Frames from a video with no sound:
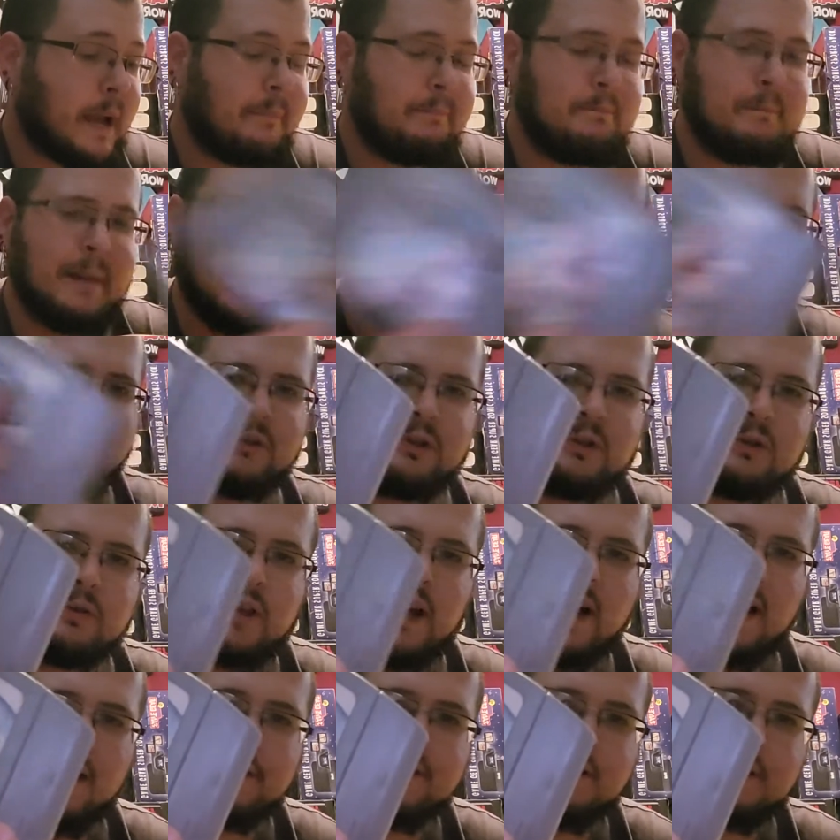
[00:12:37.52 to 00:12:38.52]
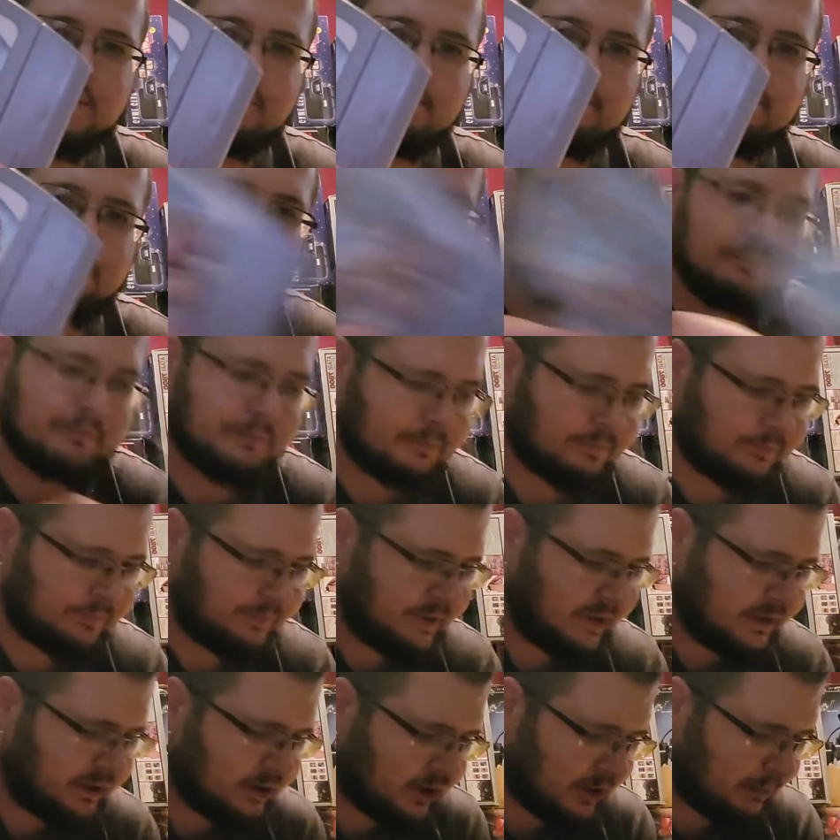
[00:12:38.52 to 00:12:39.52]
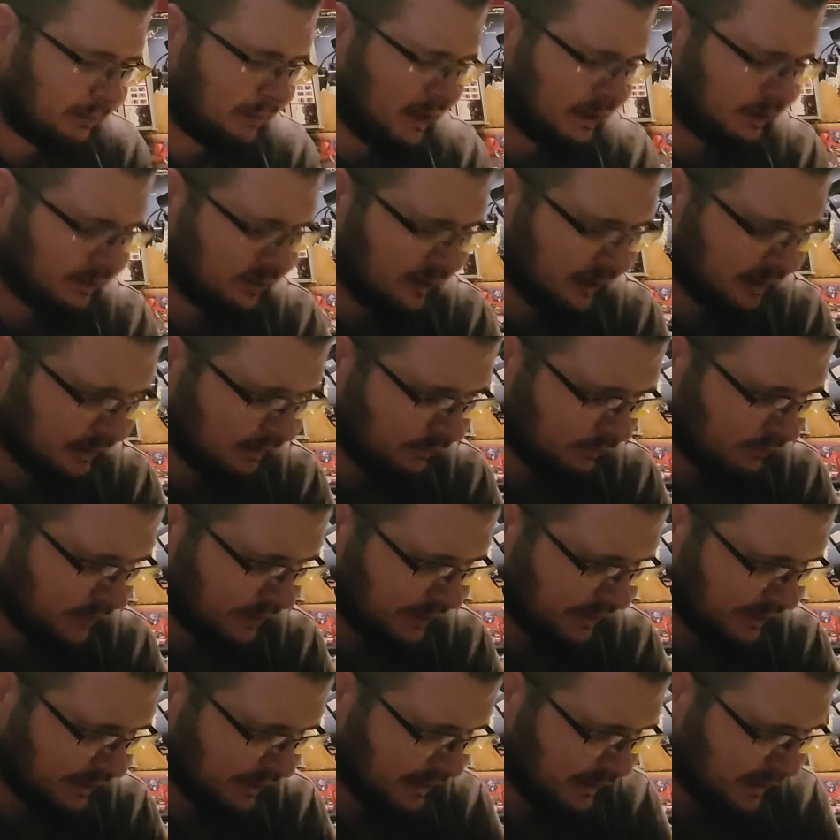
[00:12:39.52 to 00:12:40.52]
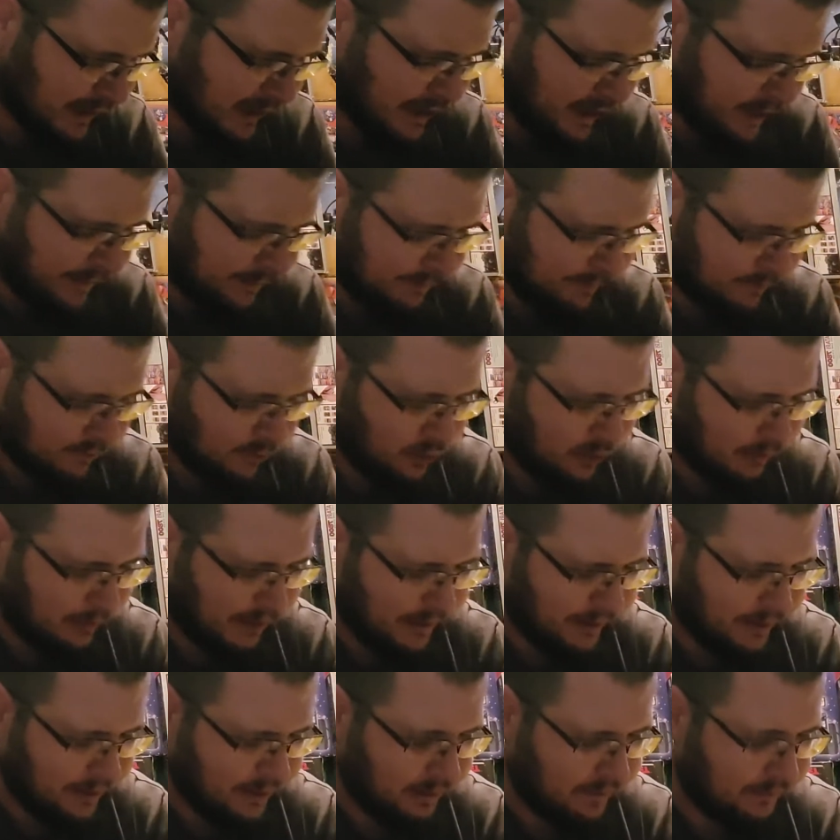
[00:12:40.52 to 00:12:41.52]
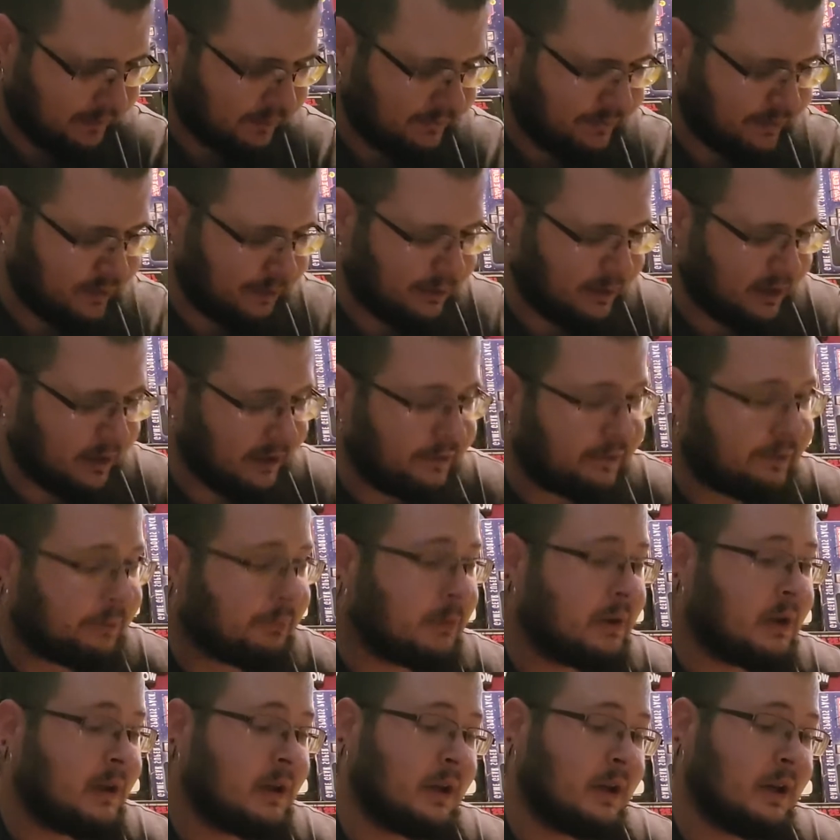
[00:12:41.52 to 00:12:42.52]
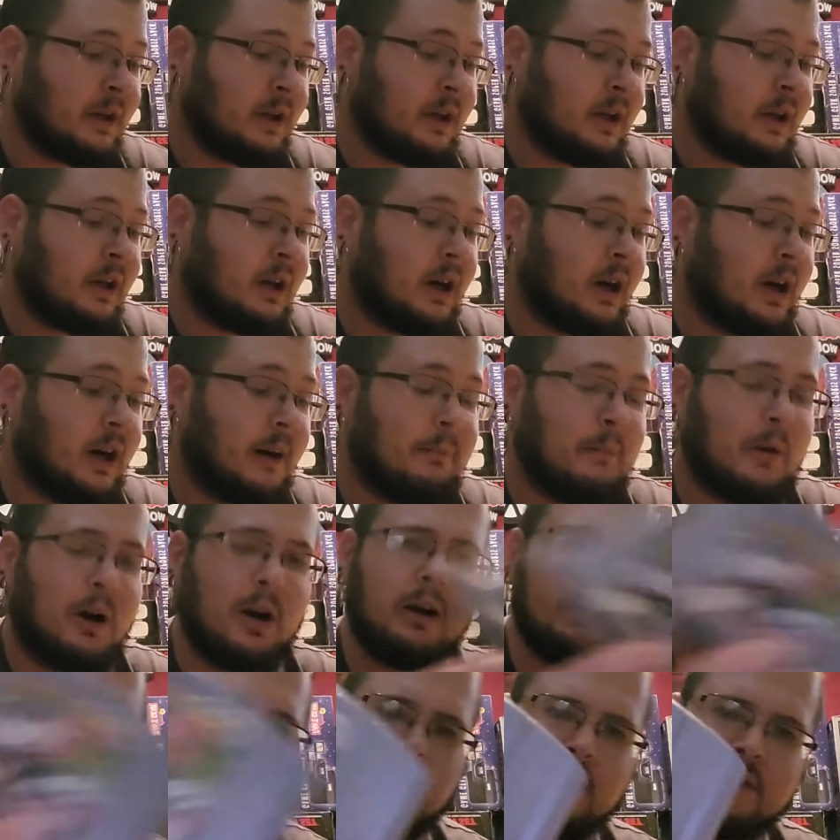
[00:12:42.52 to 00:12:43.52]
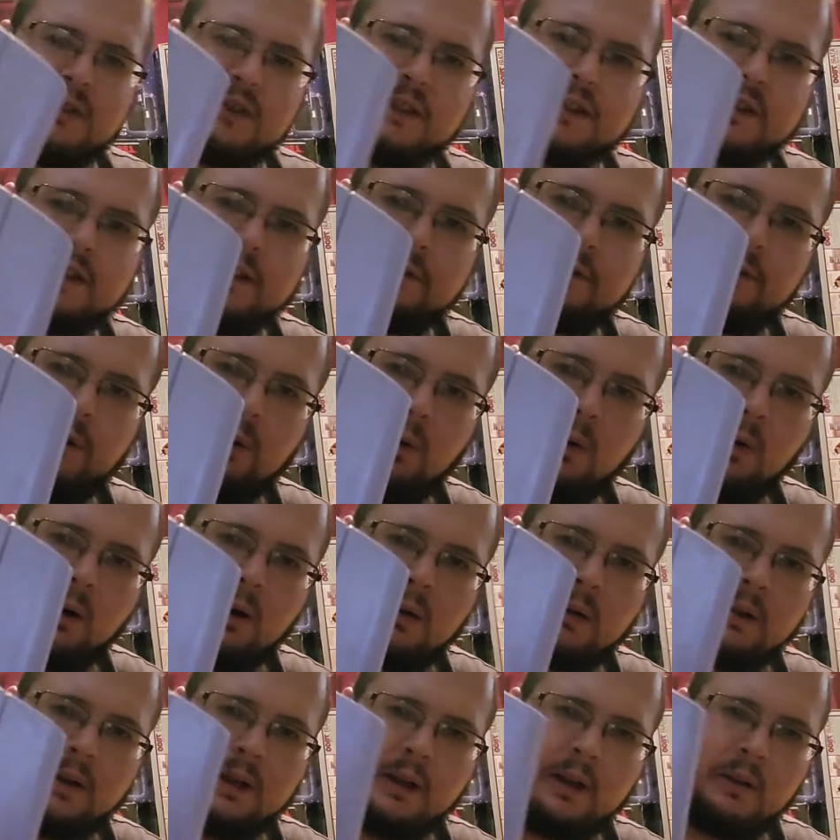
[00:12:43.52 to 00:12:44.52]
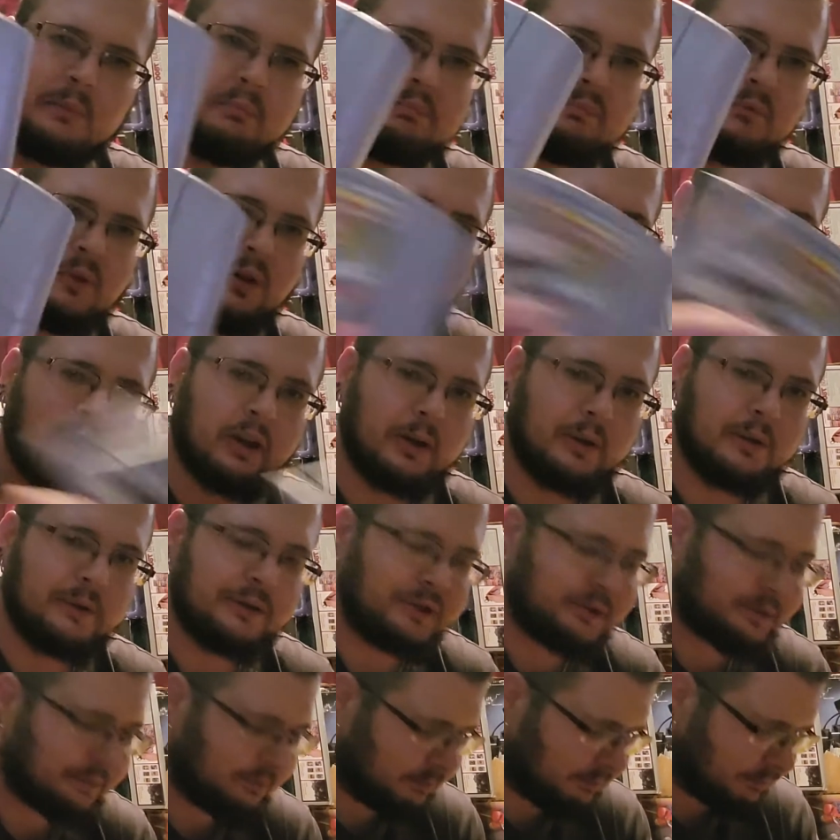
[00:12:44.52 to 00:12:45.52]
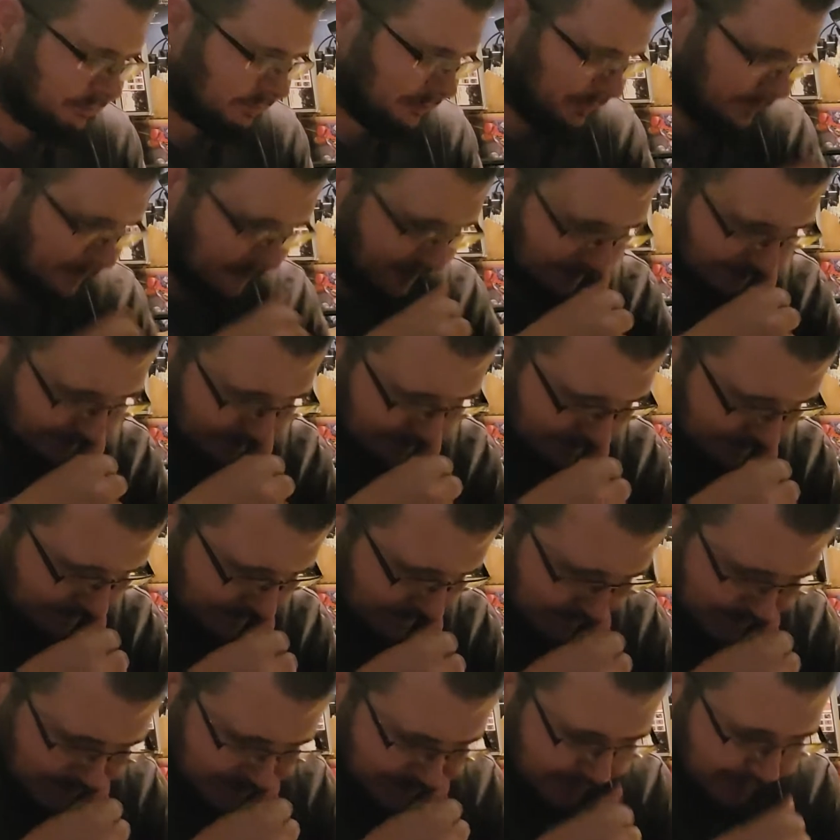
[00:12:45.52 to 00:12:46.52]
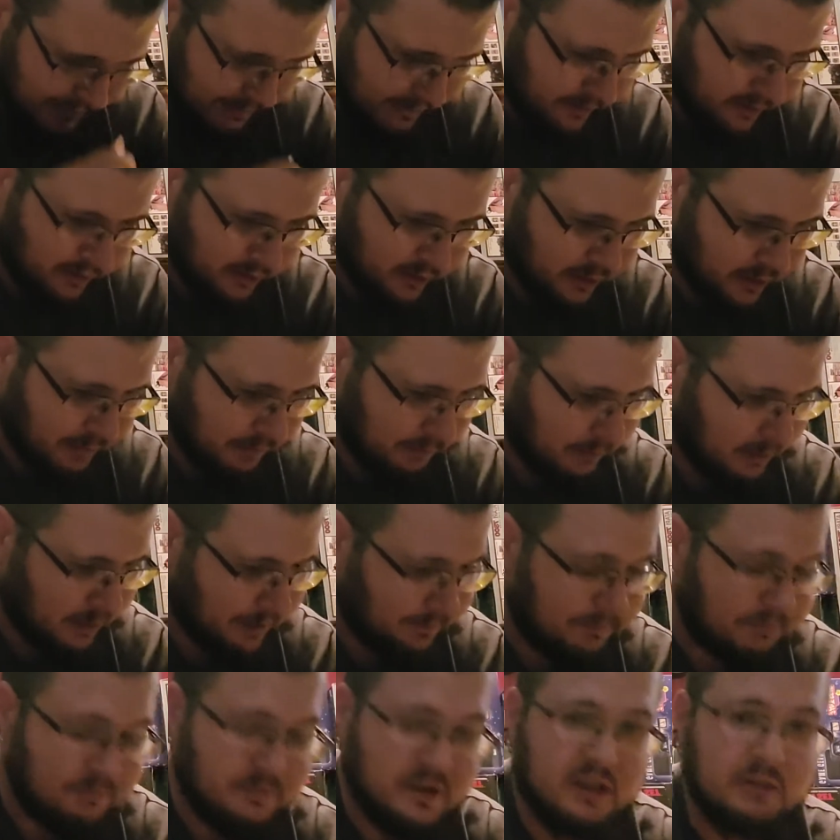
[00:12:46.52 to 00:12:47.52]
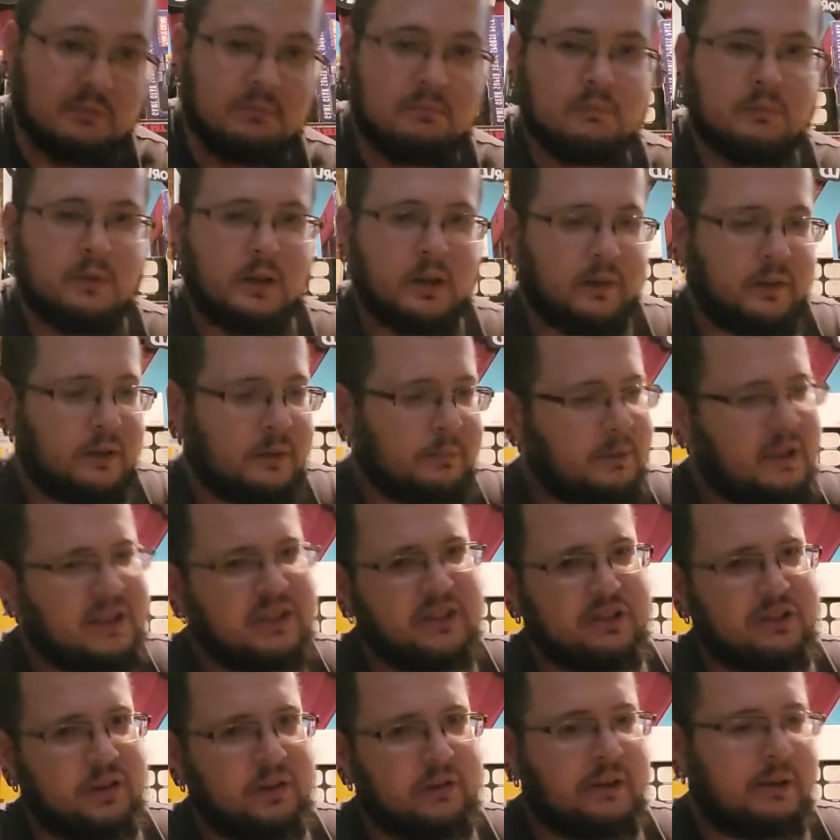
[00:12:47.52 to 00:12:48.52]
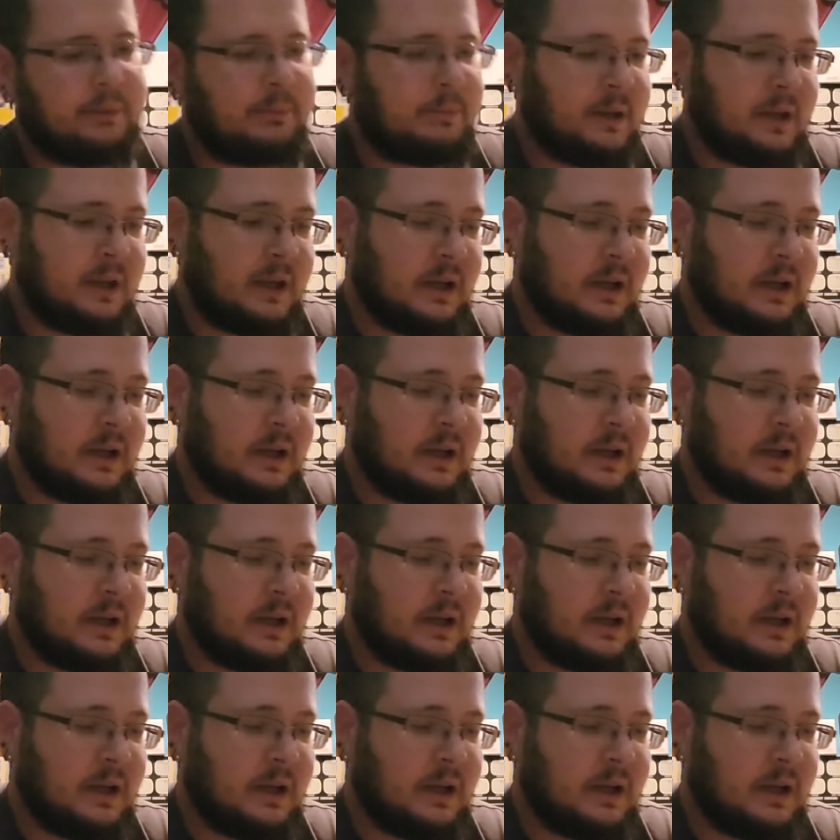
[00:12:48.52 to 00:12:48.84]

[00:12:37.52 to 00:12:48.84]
Madden 2000. Didn't John Madden like recently die? Or am I thinking of something else? Mario Kart 64, you know, one of the GOATs. I think I said that earlier, but yeah, whatever. It deserves it.